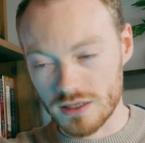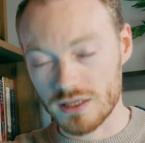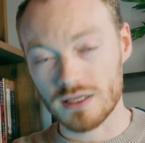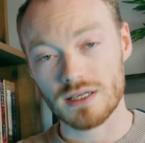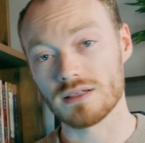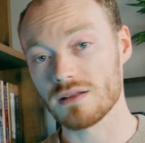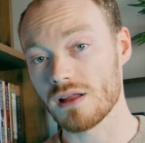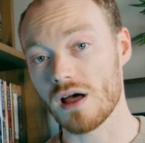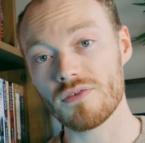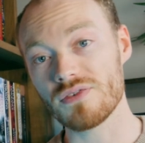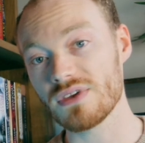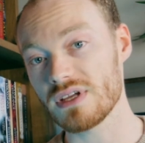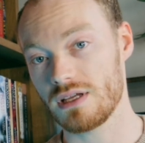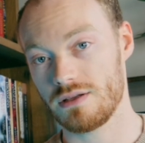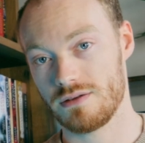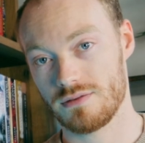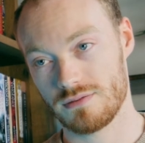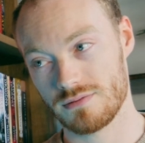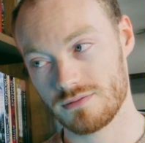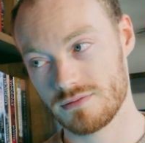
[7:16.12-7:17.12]
I love it.
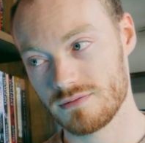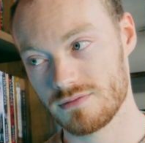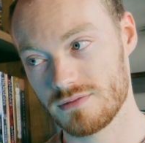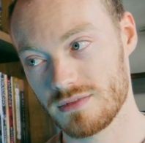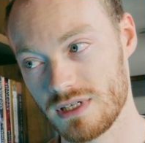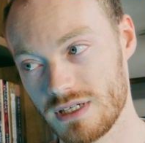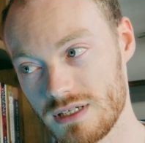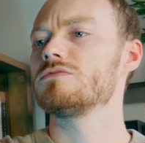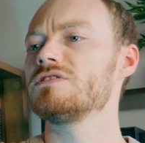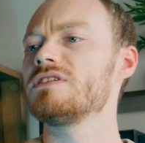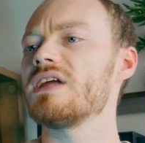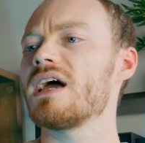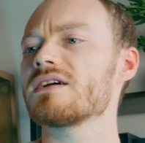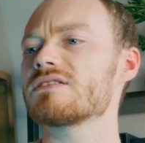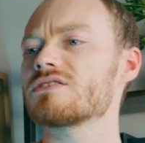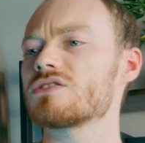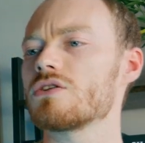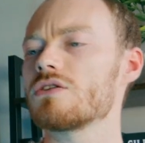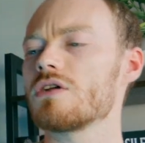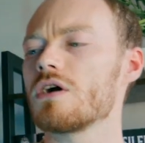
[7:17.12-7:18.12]

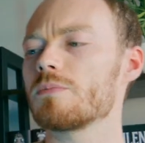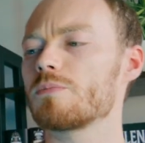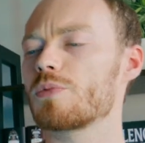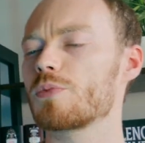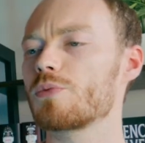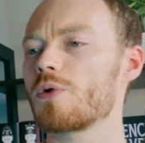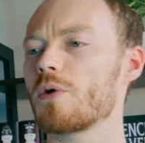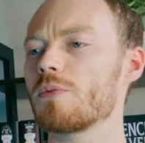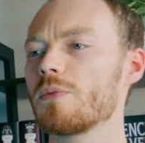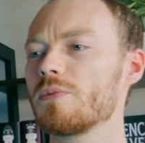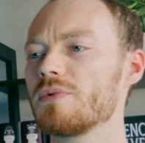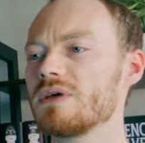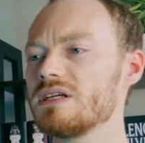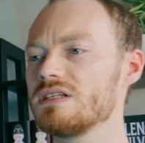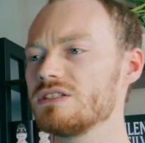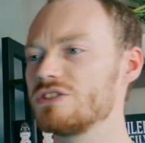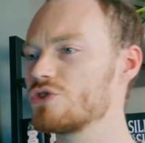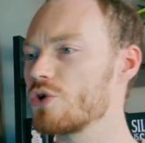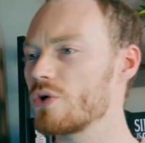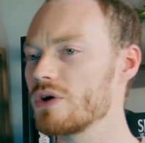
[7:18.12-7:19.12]
Next on up, probably
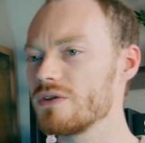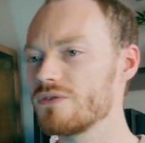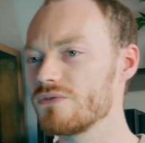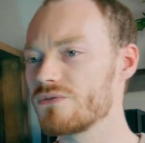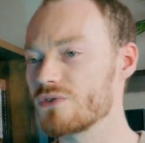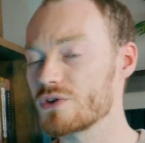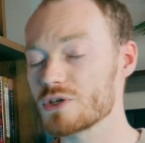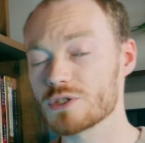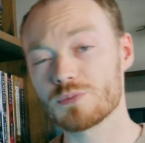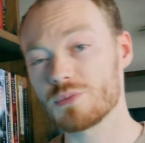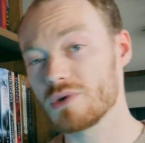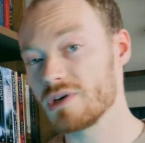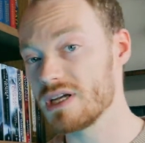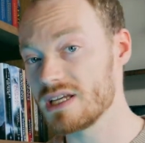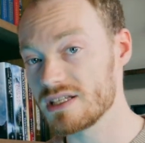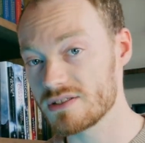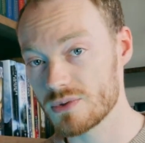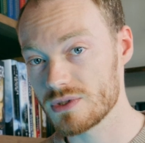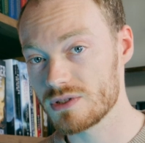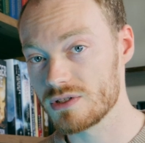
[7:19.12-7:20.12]
joint first
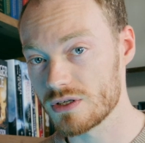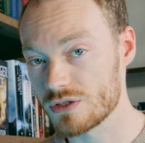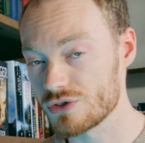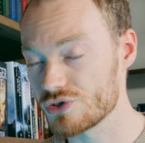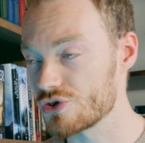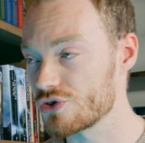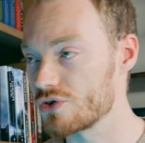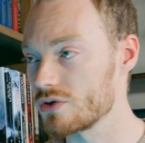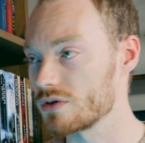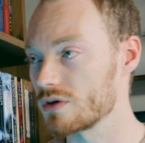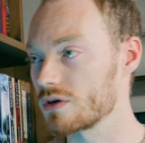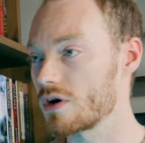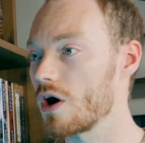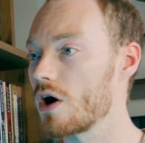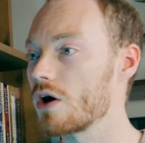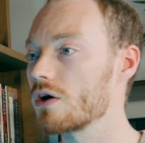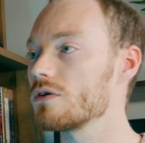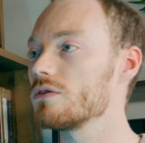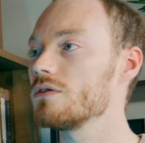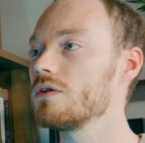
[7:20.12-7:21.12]
place with Dungeon Crawler
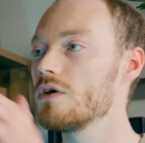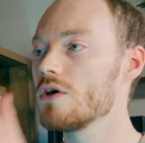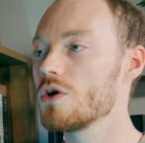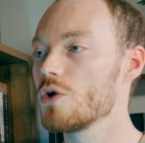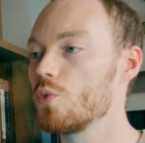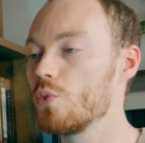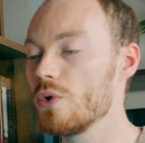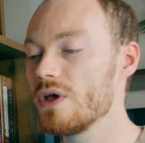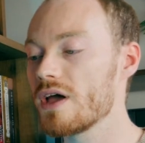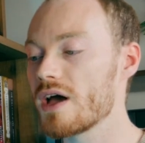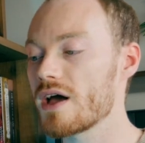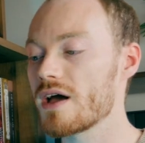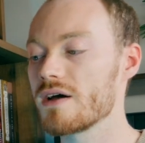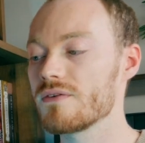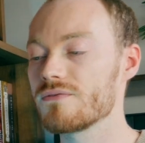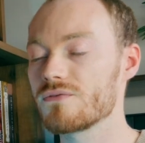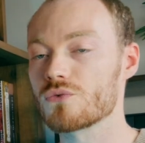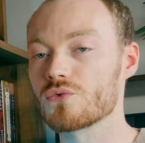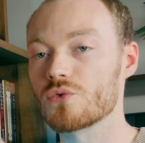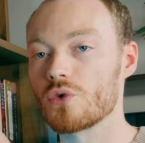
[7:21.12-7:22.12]
Carl, we
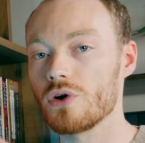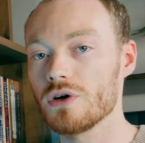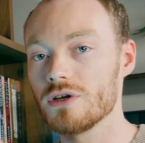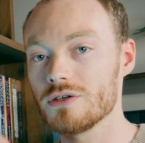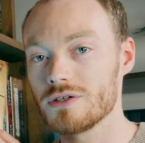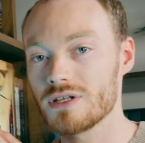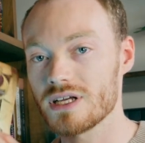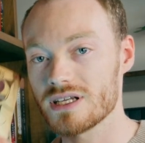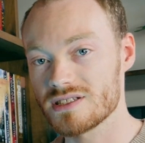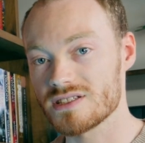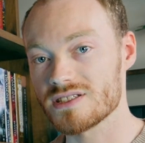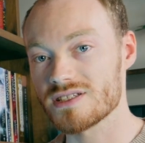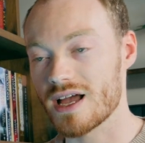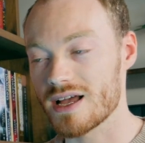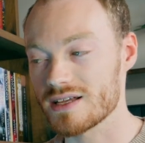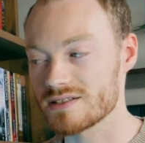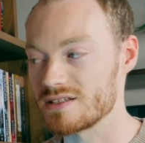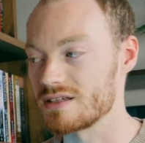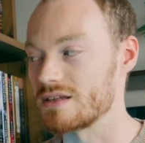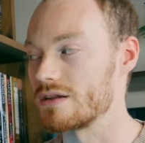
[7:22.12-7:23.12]
have Royal
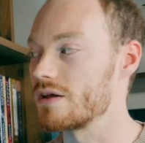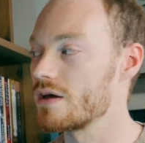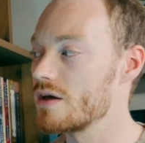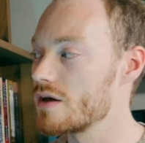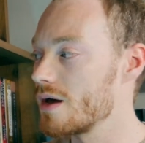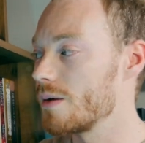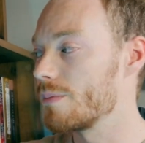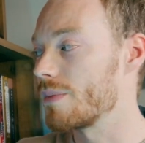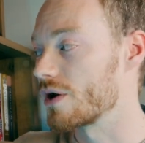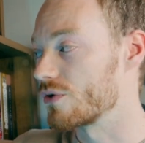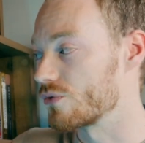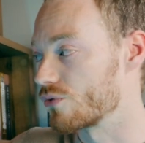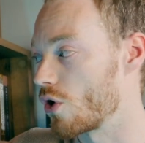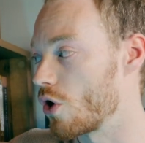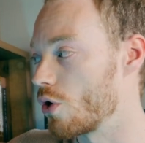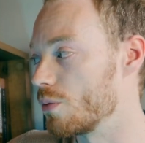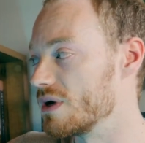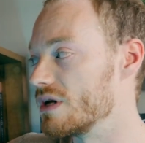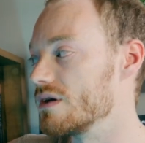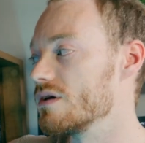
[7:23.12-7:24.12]
Assassin by
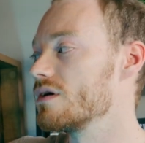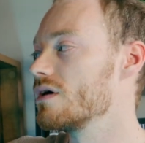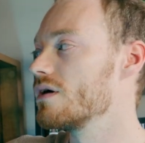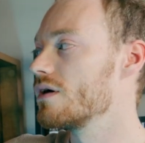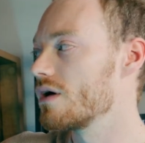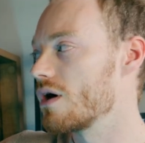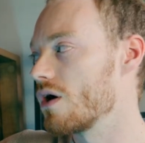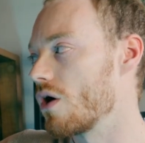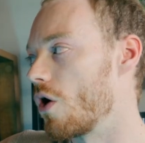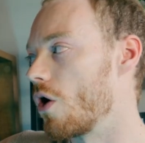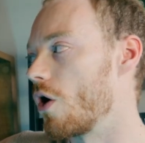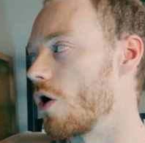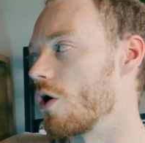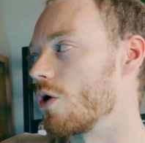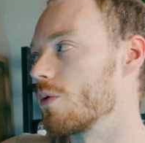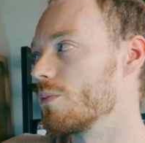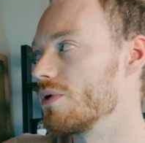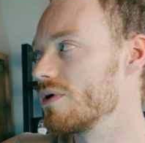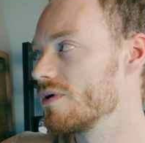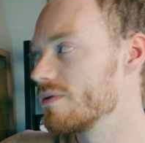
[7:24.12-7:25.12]
Robin
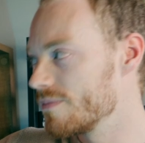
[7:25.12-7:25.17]
Hobb.